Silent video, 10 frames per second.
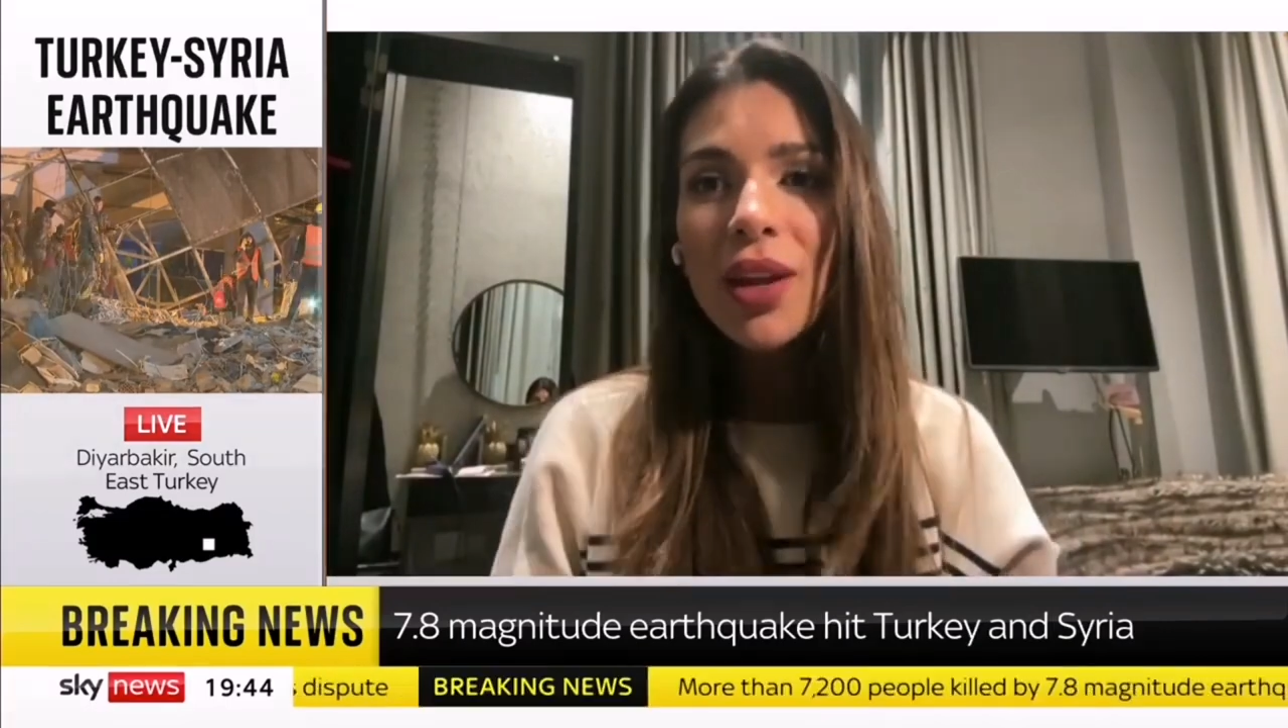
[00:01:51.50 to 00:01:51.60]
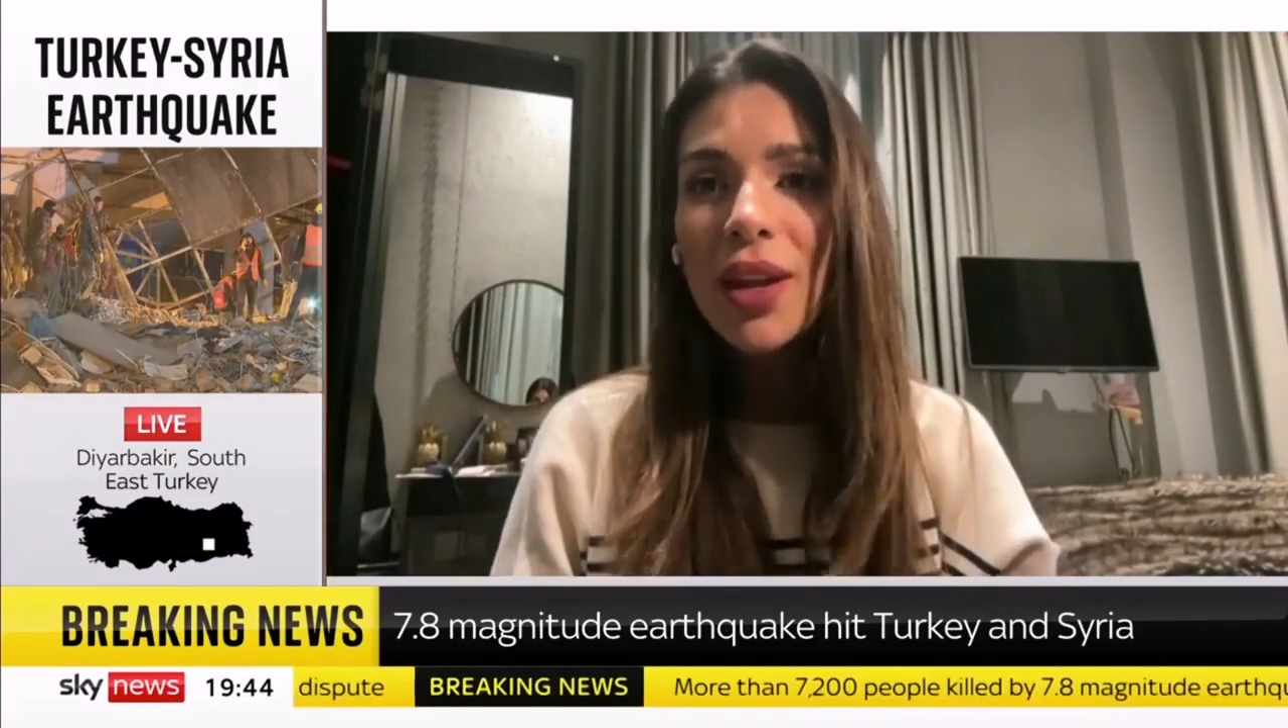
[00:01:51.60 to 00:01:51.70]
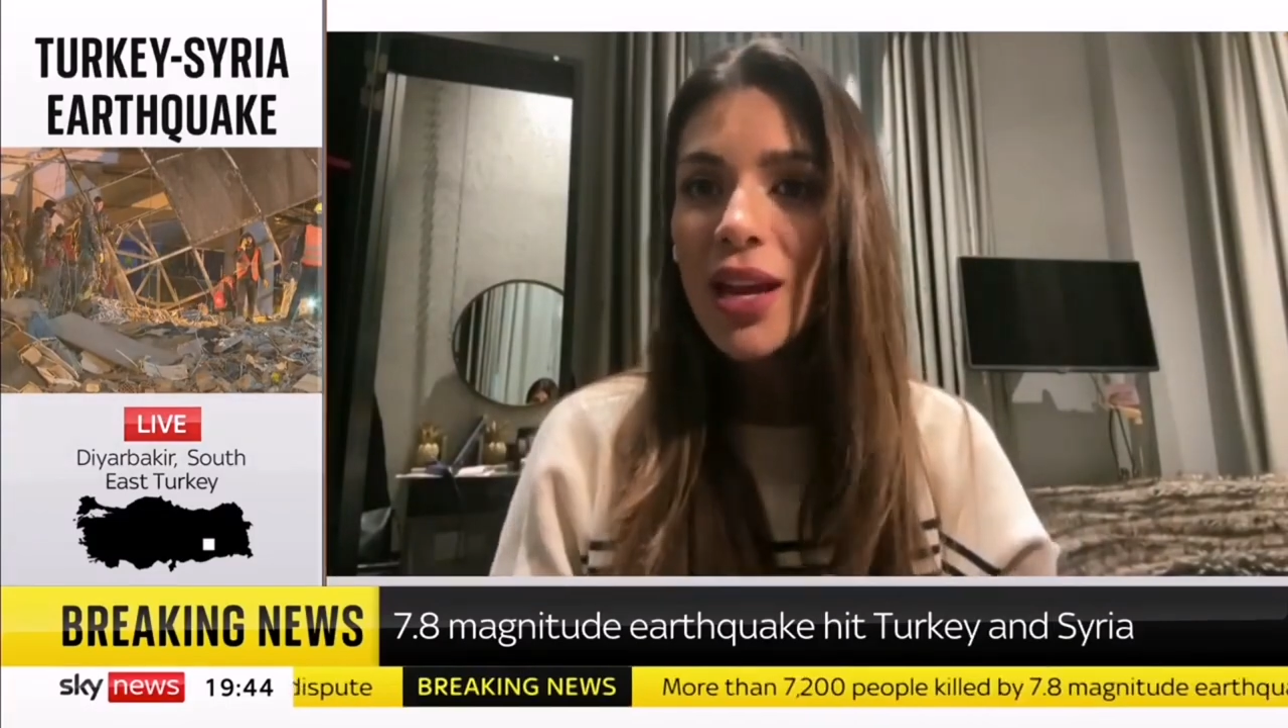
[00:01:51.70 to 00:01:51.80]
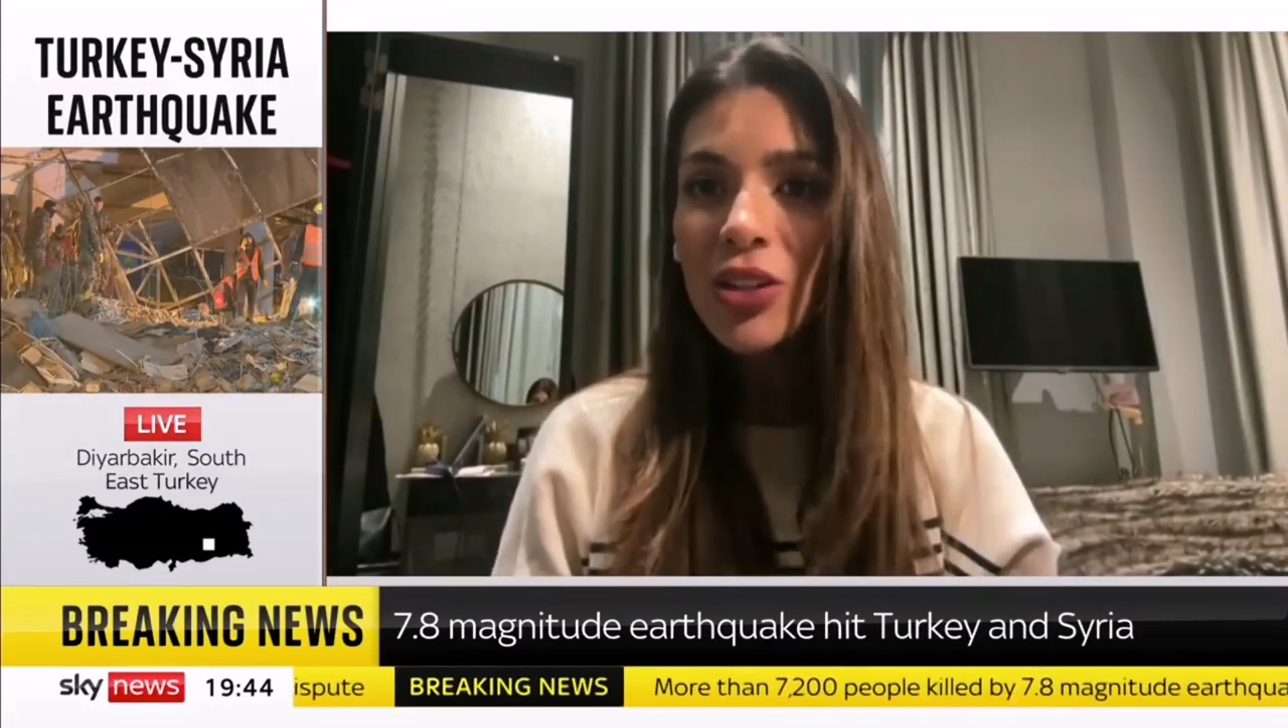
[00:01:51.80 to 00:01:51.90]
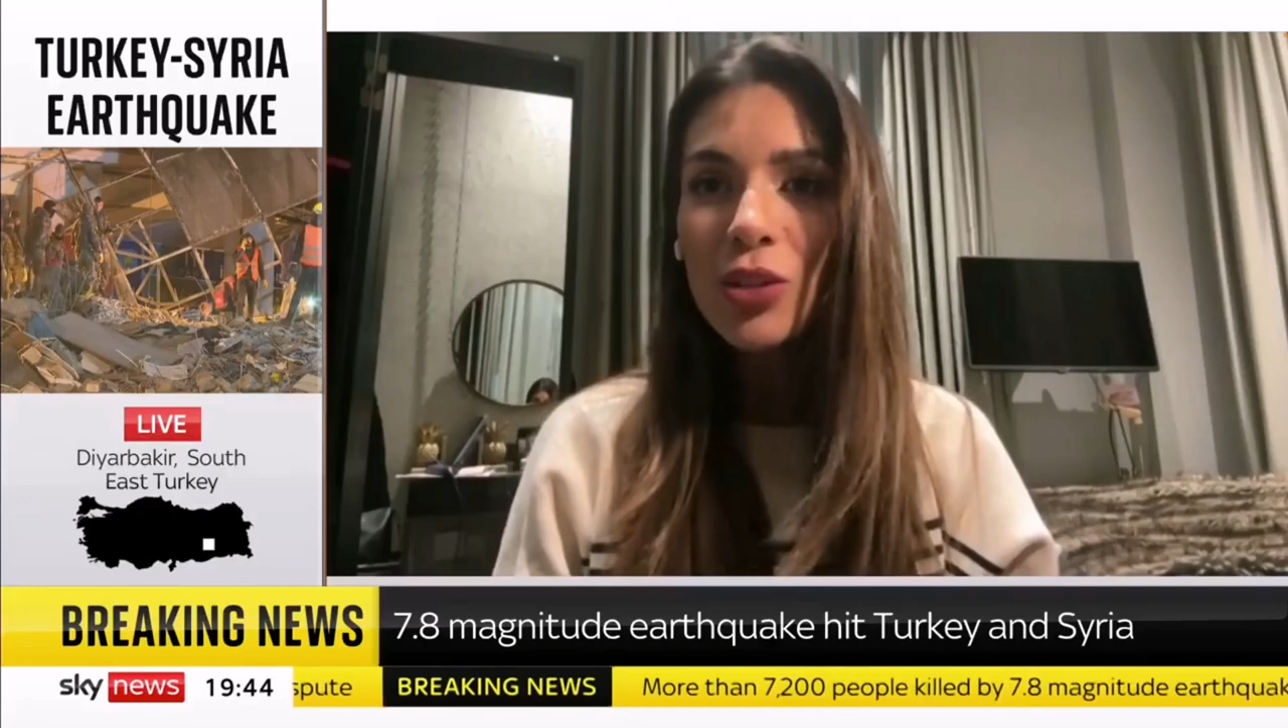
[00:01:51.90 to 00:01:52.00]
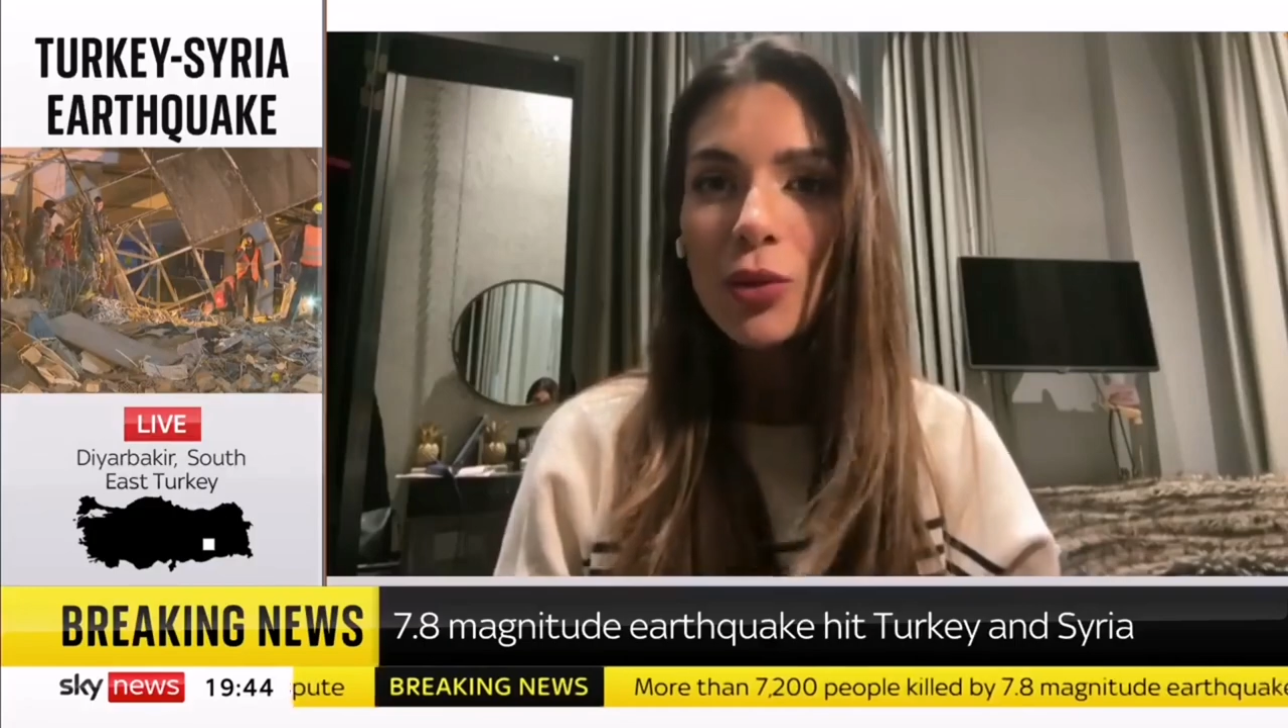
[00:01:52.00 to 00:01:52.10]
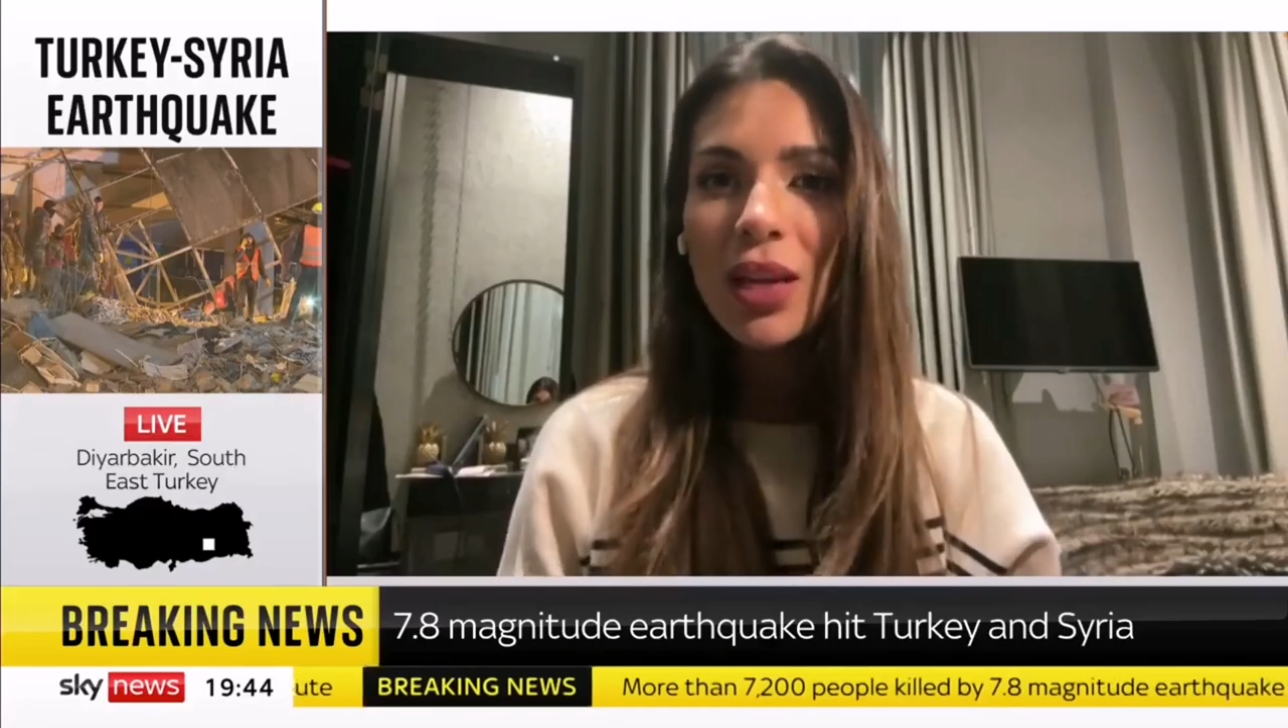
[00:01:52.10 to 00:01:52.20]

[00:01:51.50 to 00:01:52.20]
A nation,